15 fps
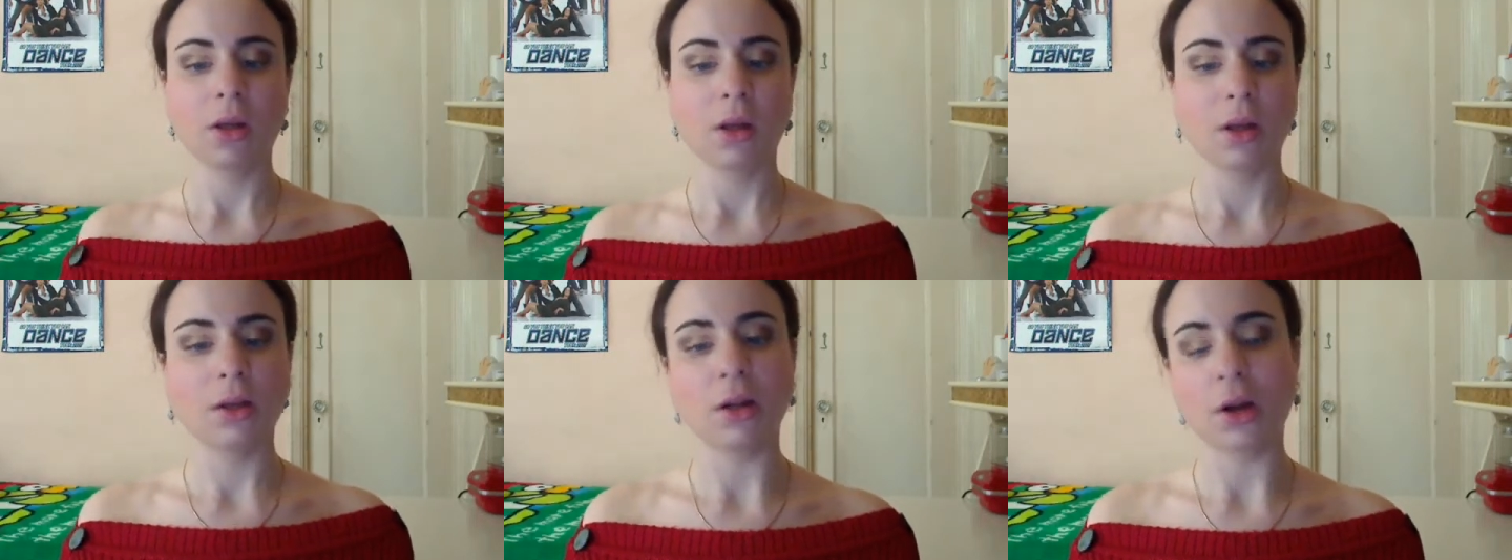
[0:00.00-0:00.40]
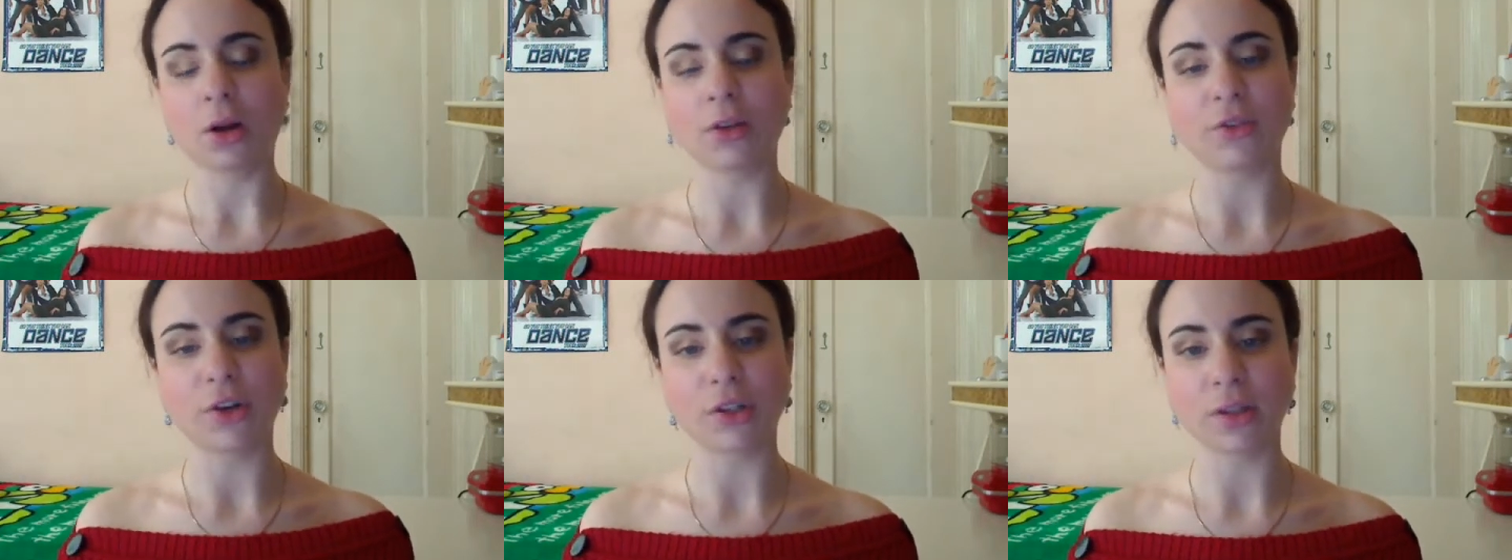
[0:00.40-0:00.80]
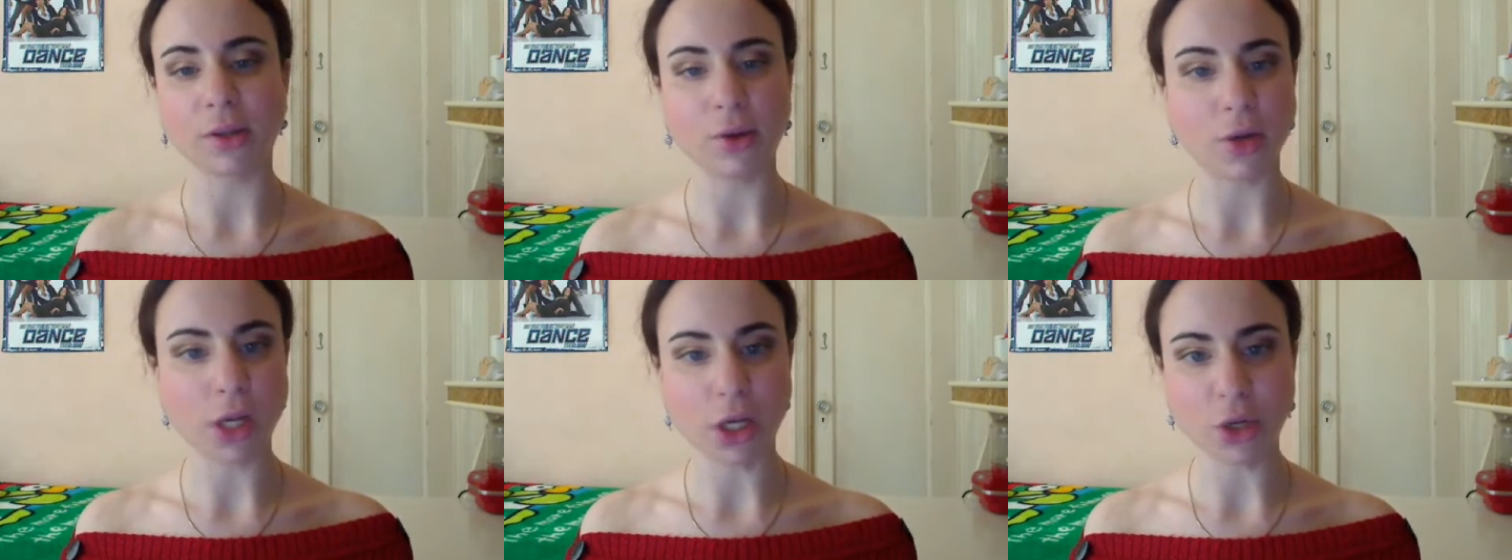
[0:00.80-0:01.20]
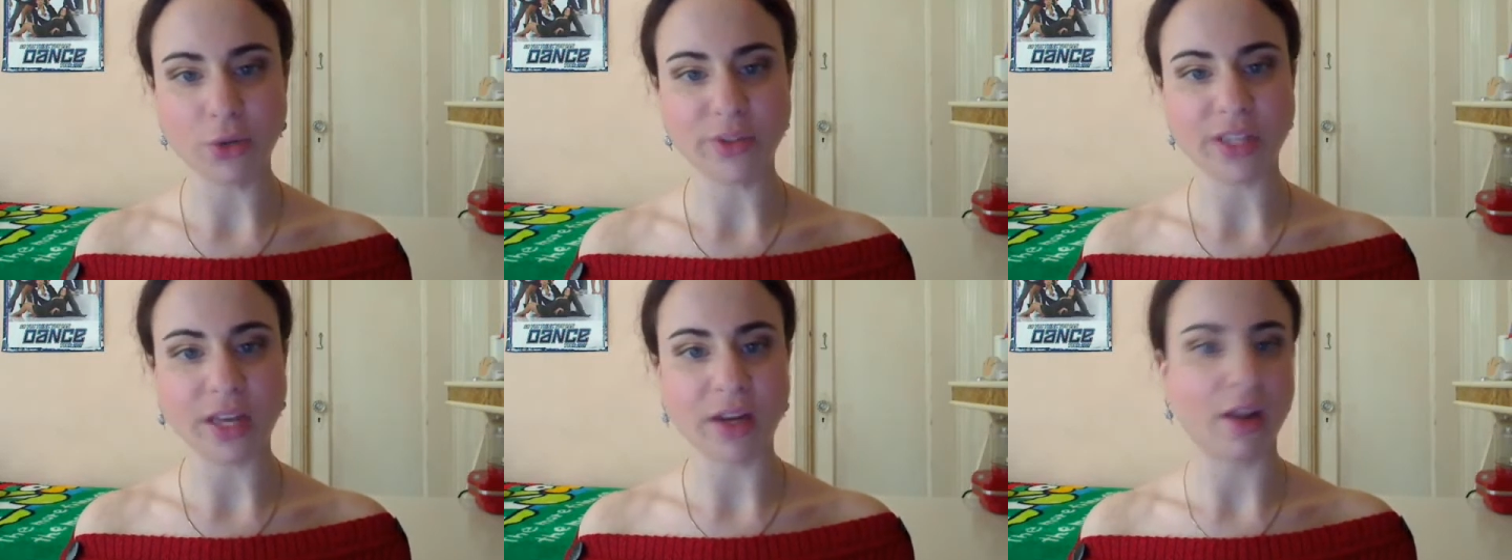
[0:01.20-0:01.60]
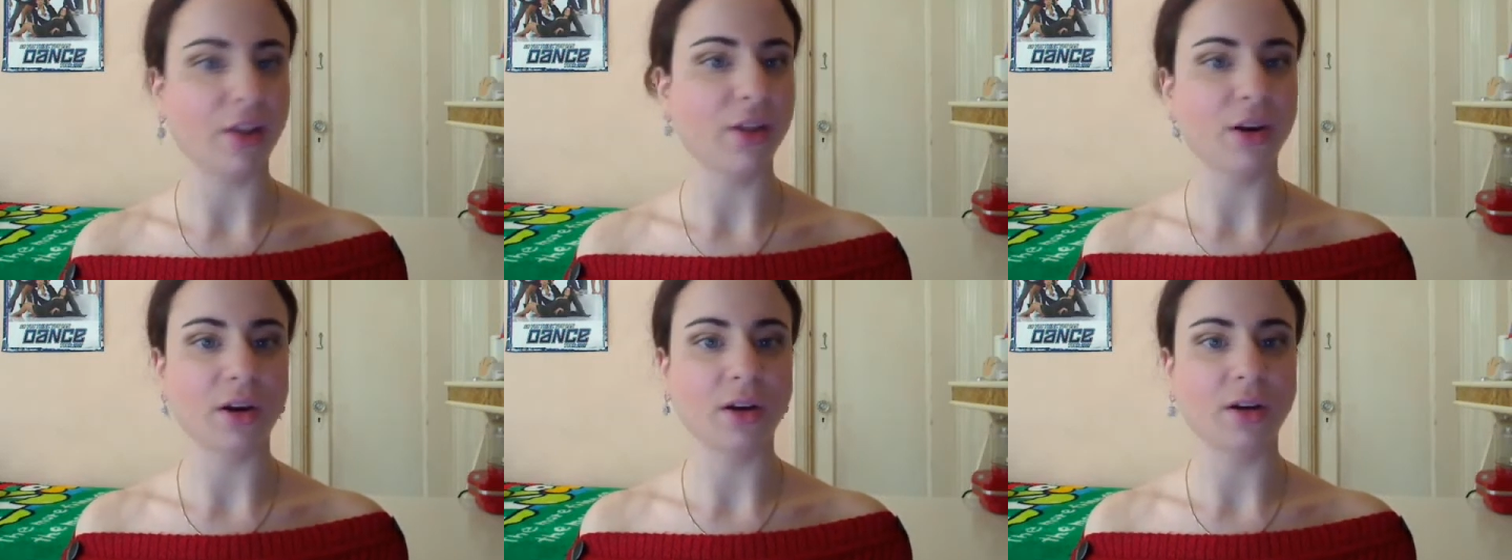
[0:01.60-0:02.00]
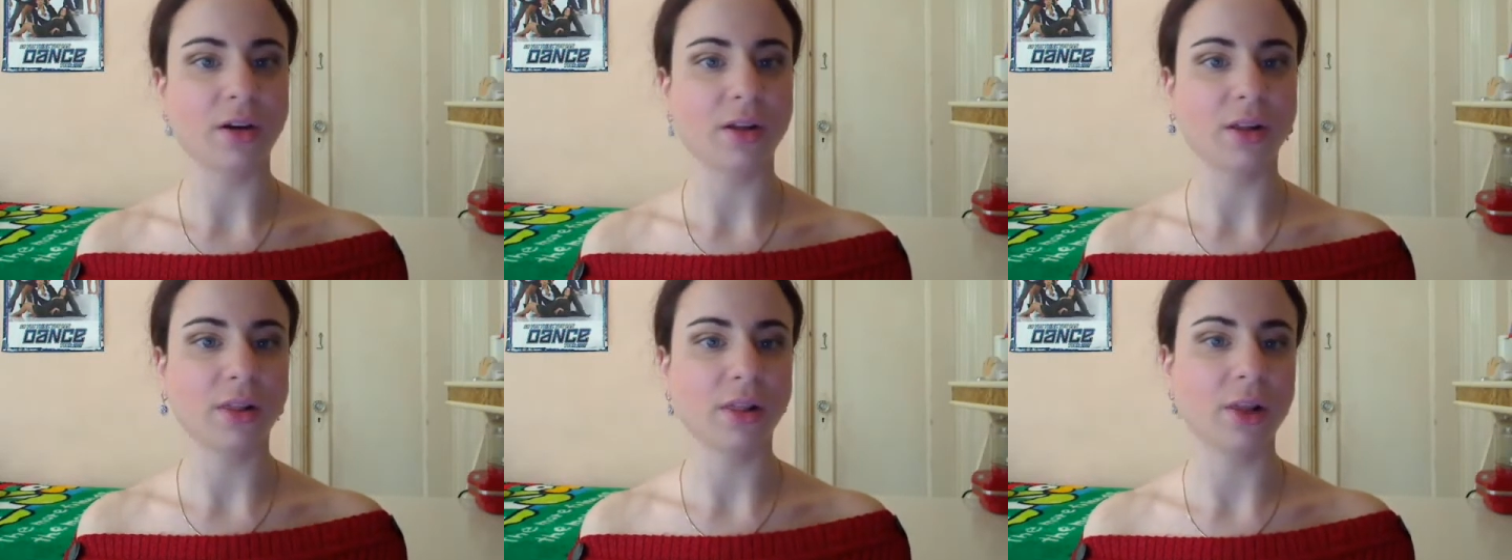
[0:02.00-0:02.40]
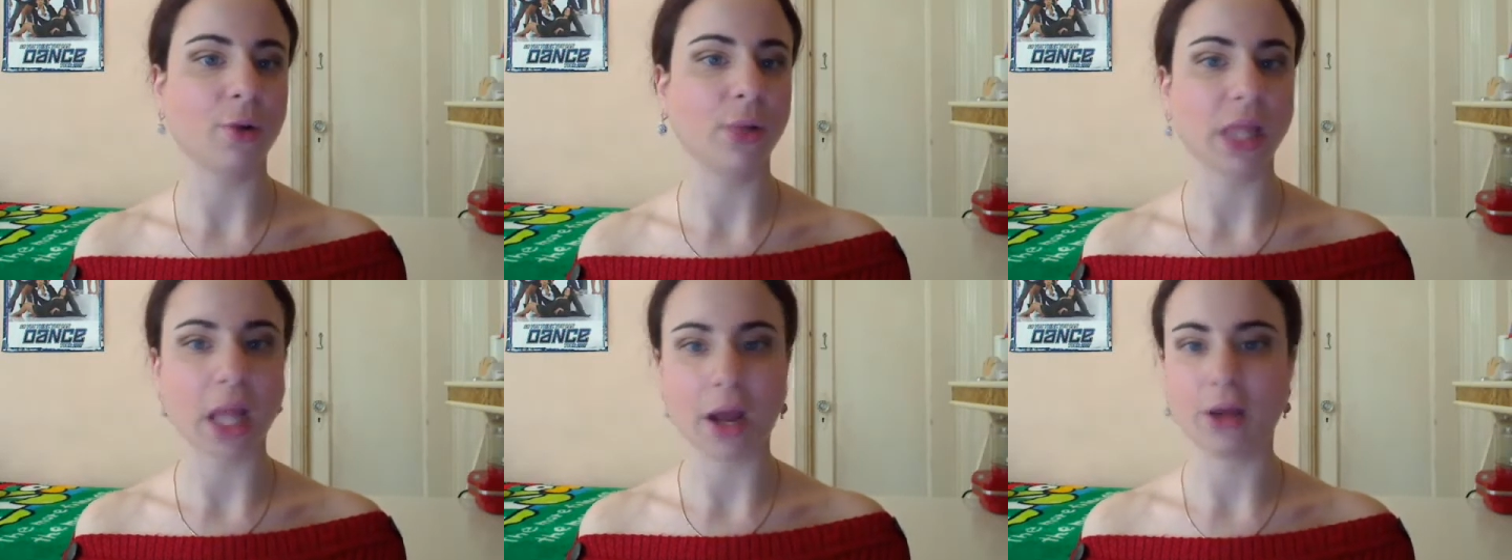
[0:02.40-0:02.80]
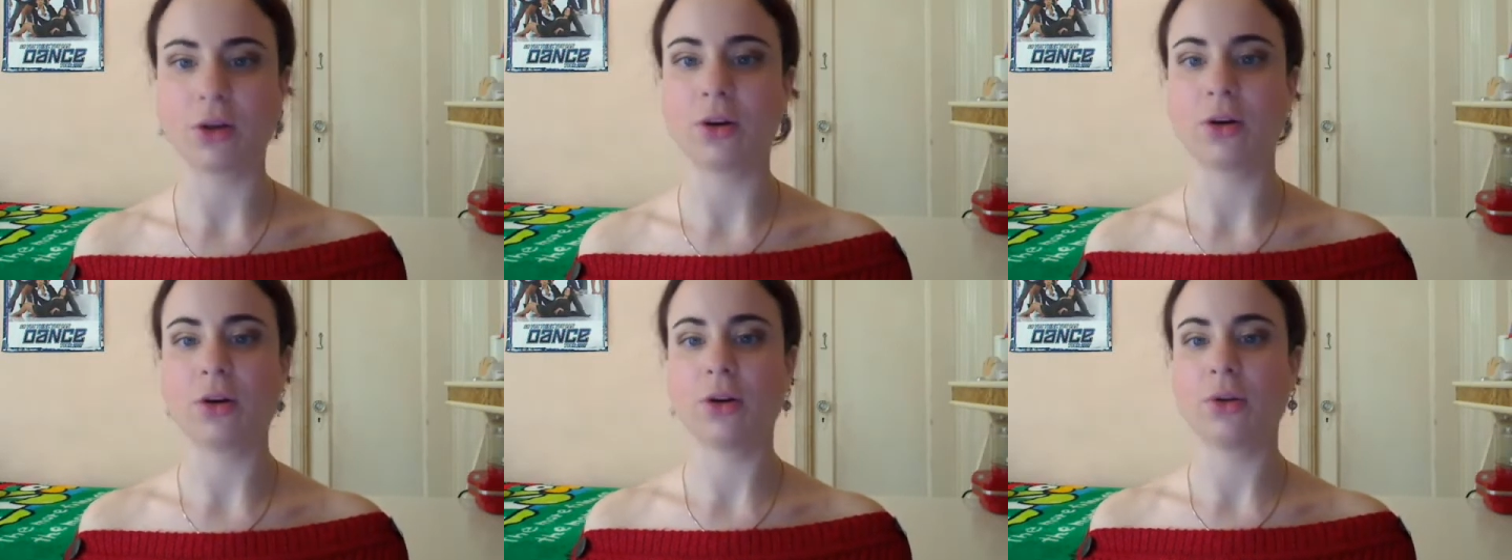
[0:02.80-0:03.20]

You know, conversely, you can use any other liquid liner.